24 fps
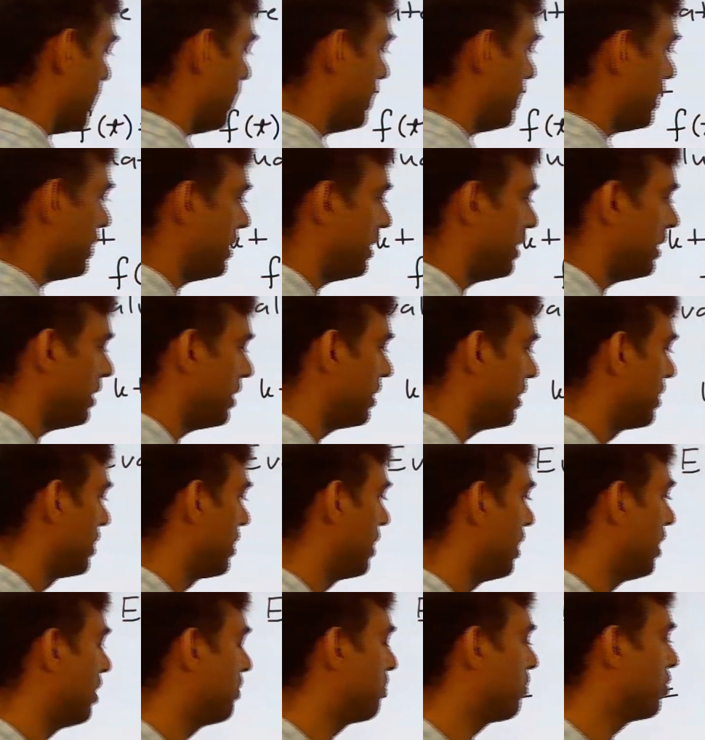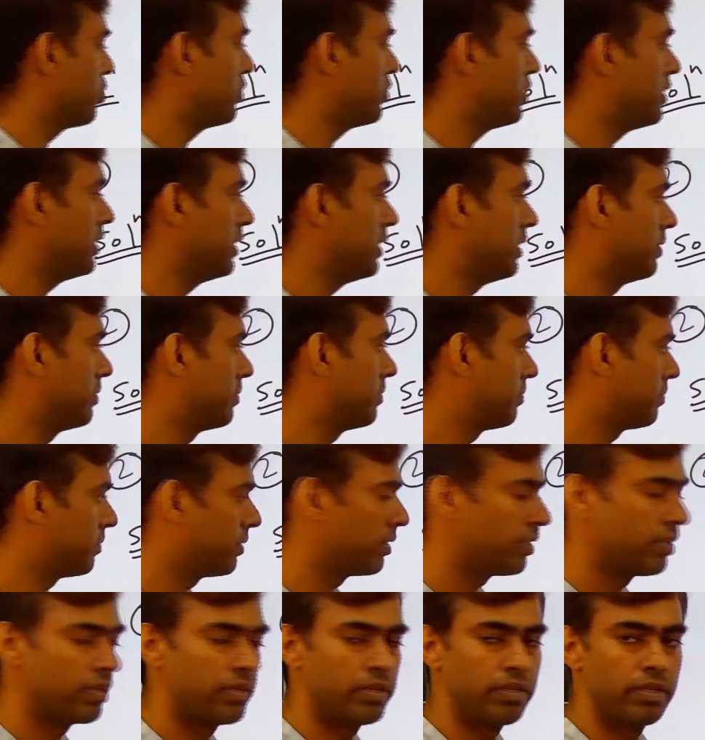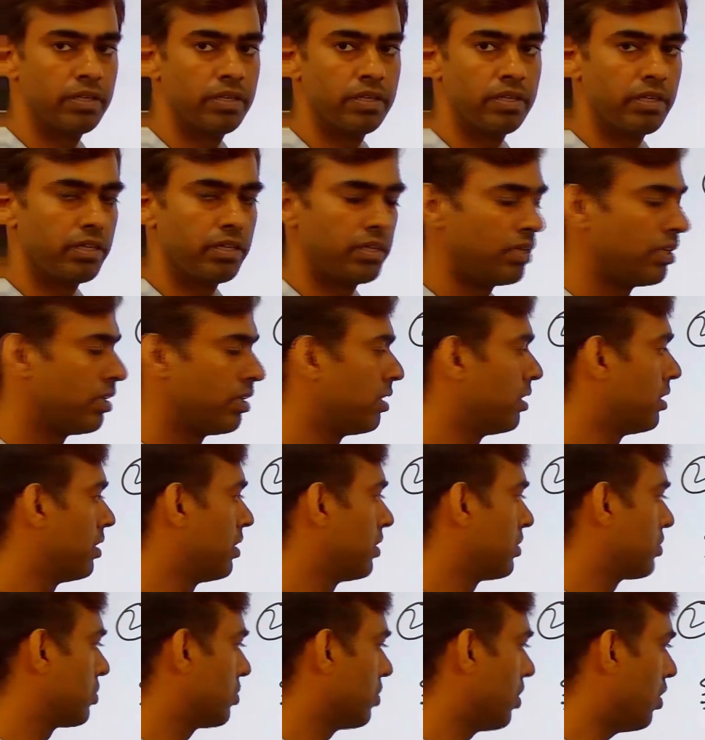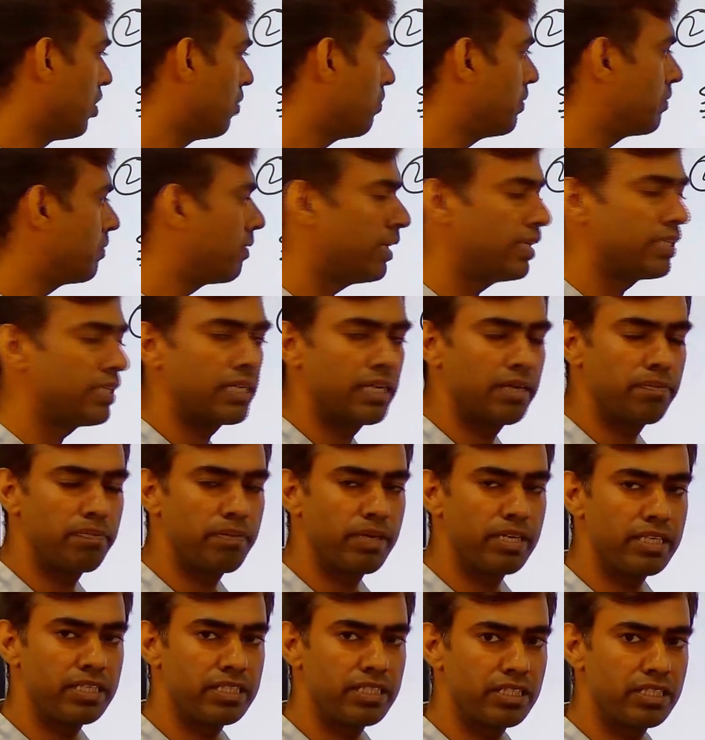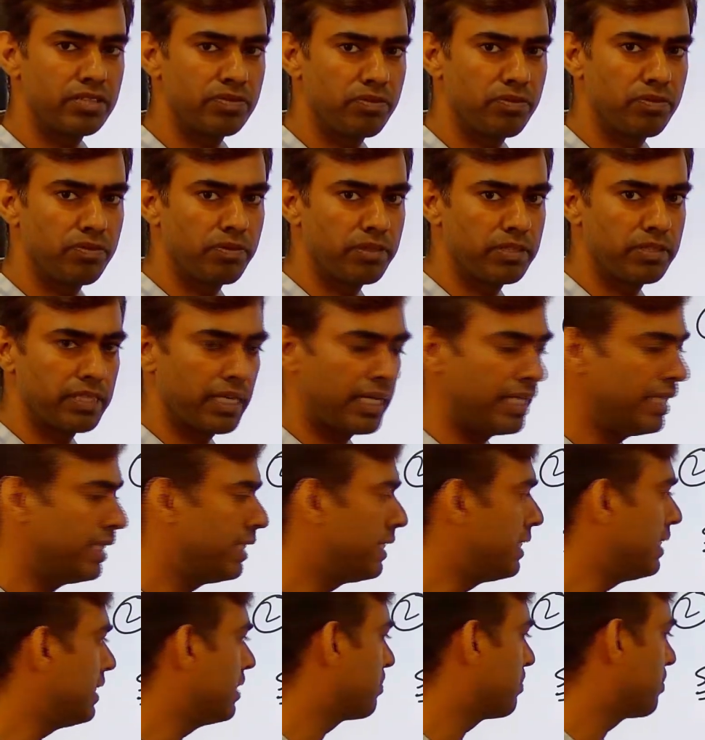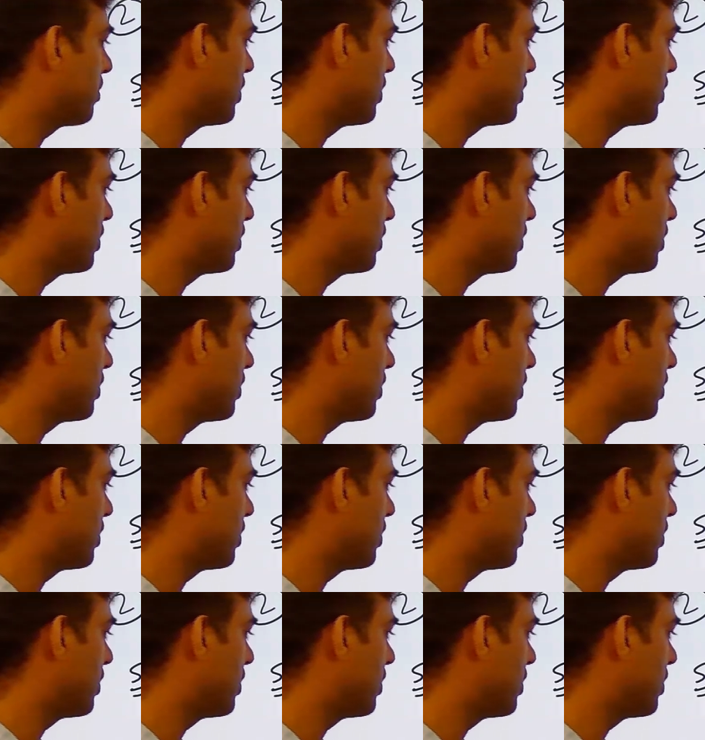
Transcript: t upon t. So, how we find the Laplace transform for sin t upon